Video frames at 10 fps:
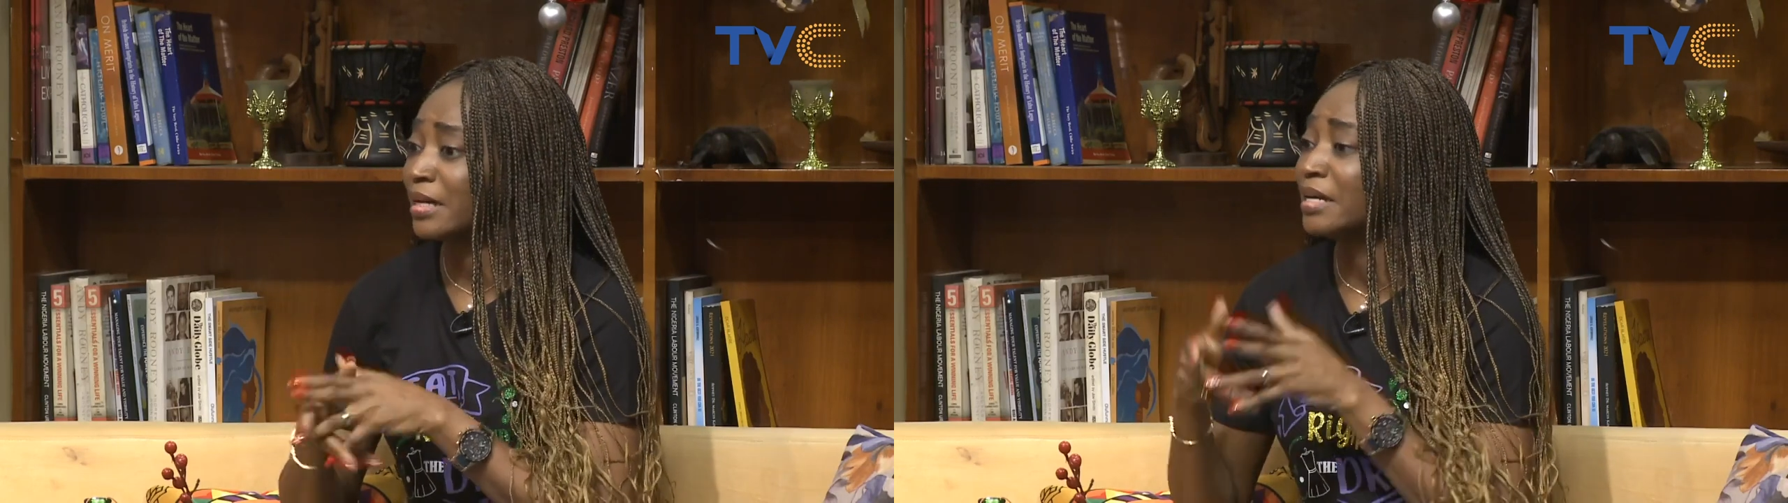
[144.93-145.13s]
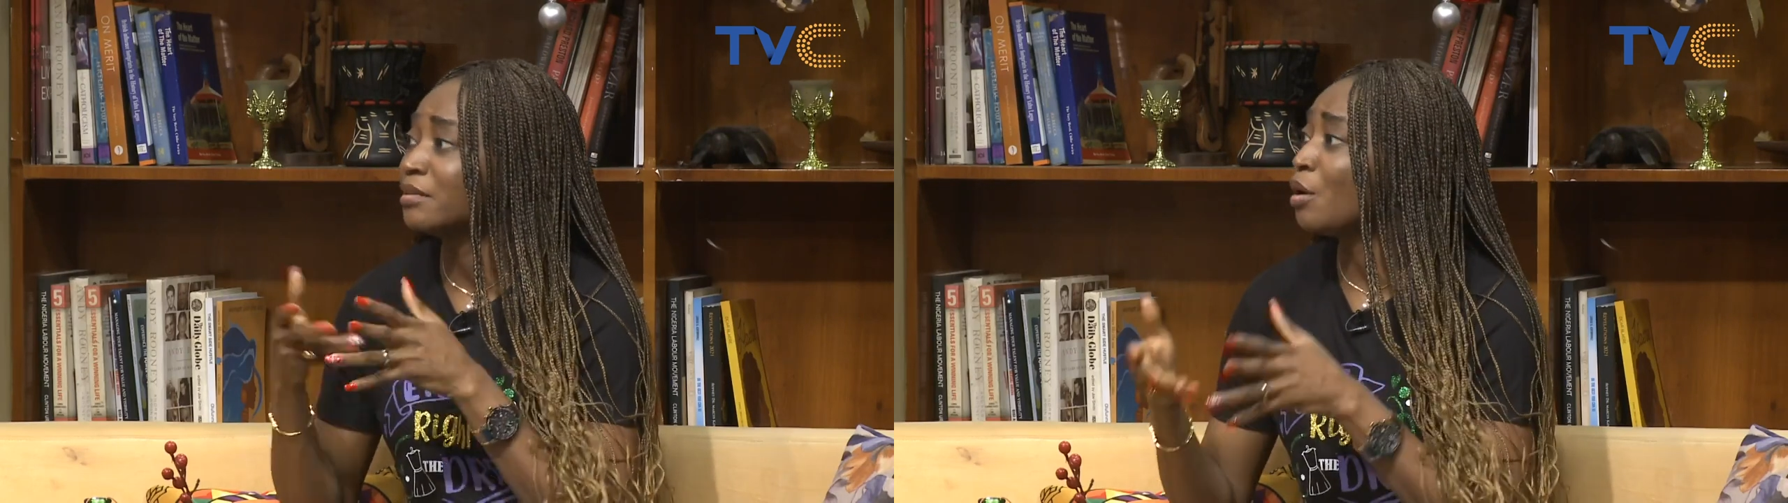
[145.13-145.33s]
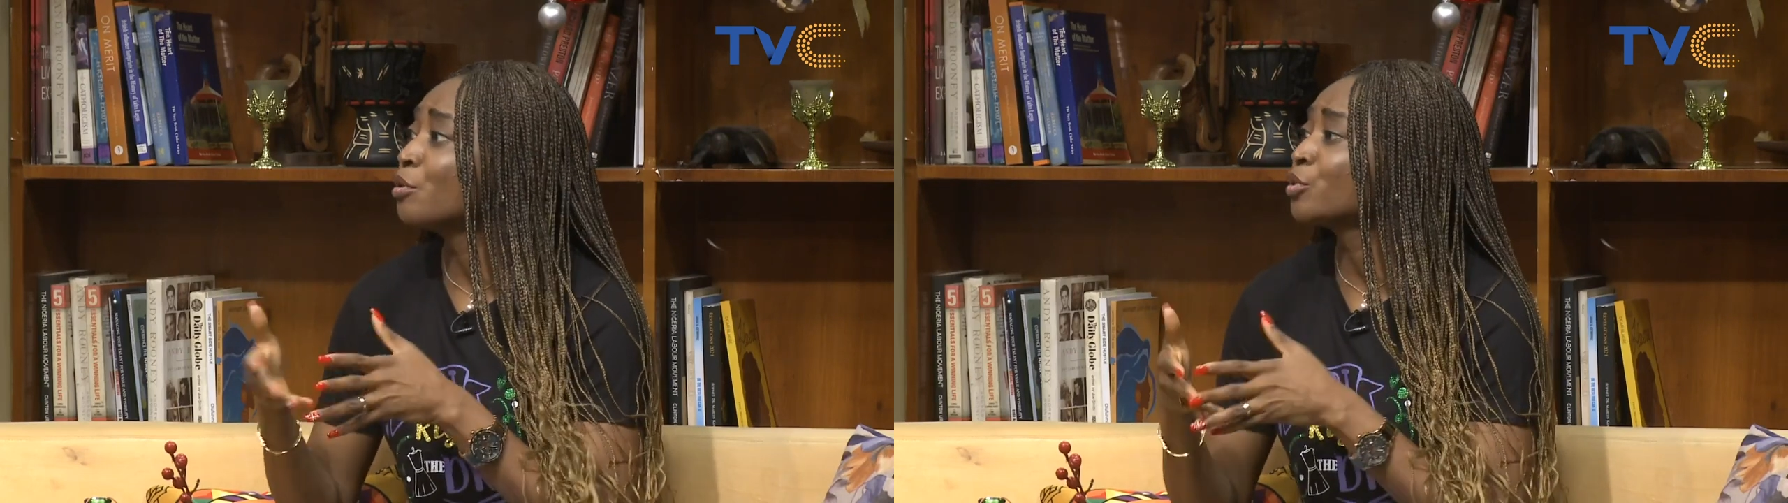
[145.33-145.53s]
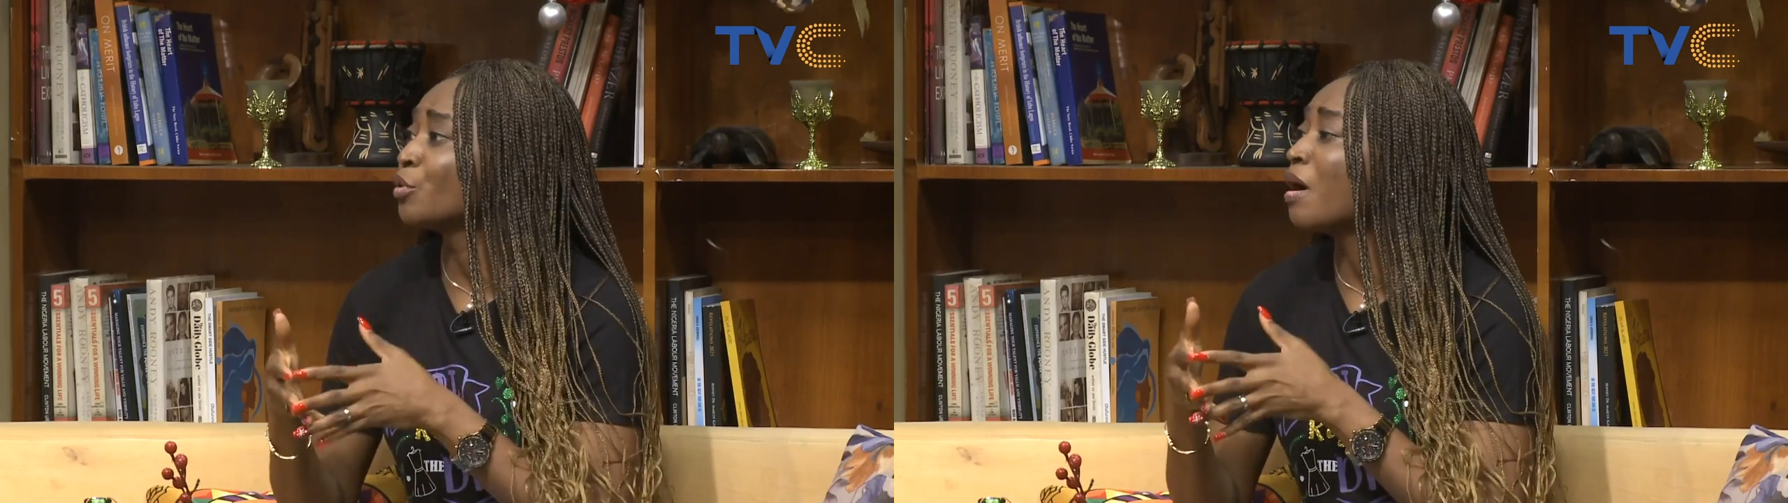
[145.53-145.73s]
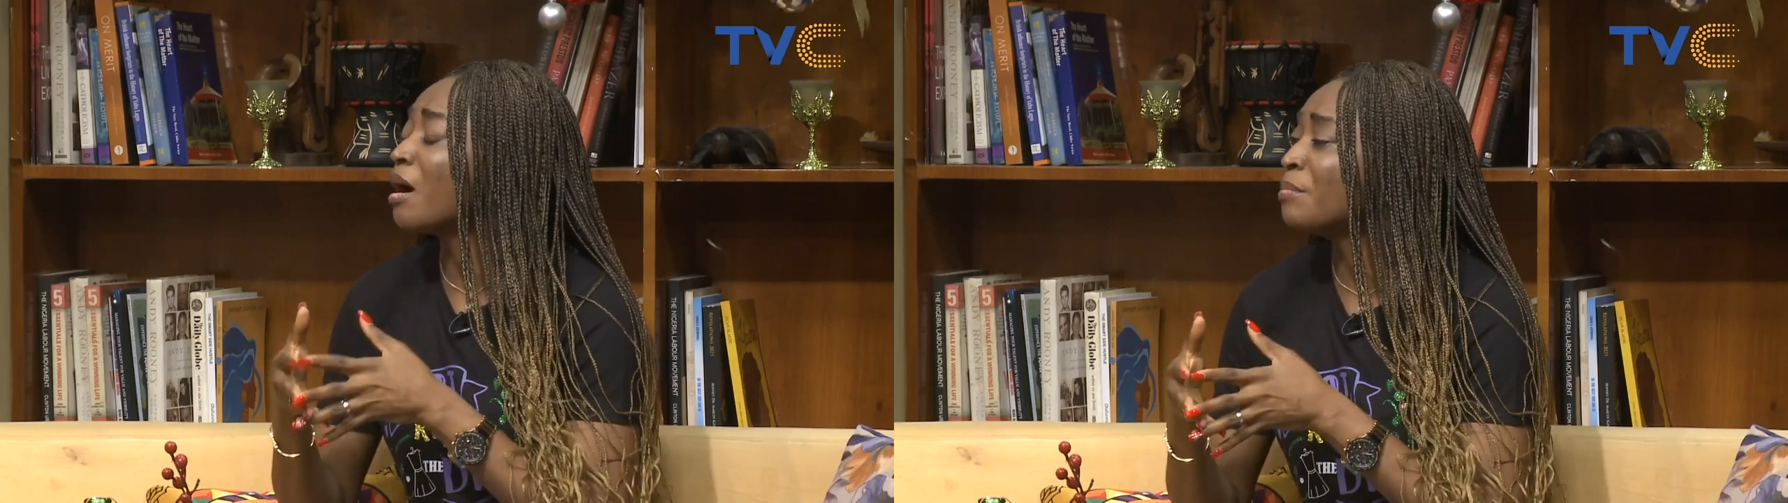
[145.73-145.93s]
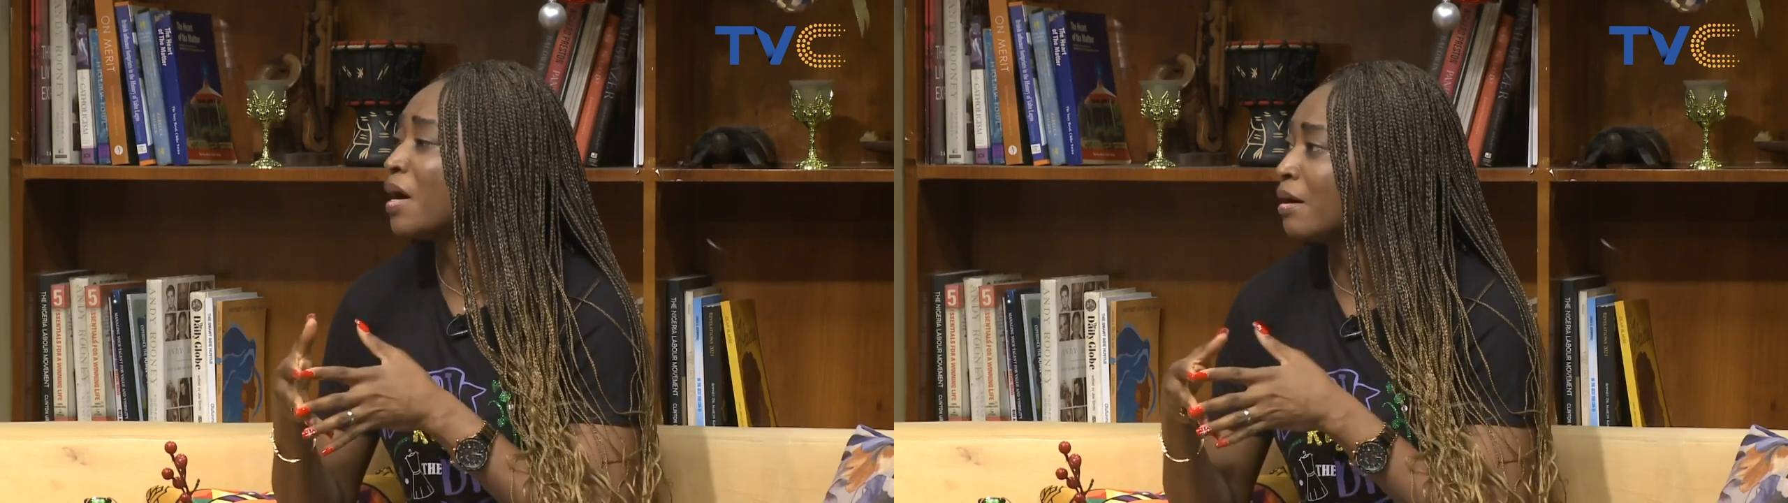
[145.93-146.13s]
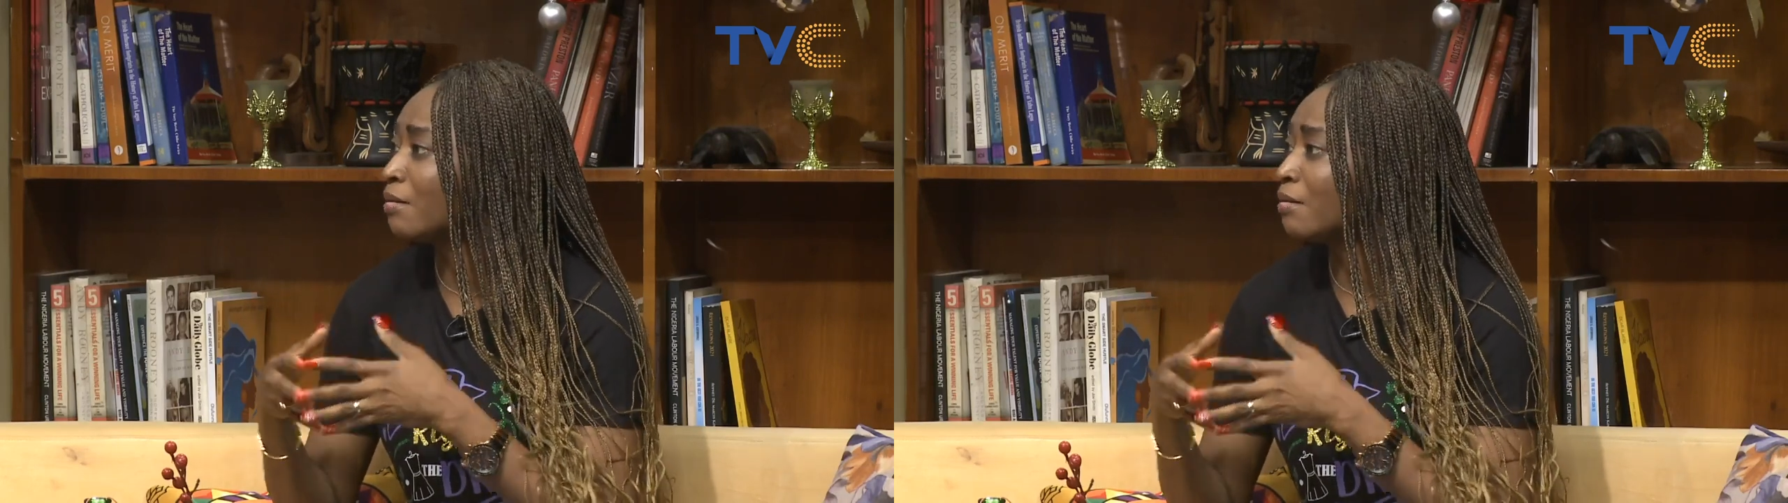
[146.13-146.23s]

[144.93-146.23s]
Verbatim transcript: can also harm our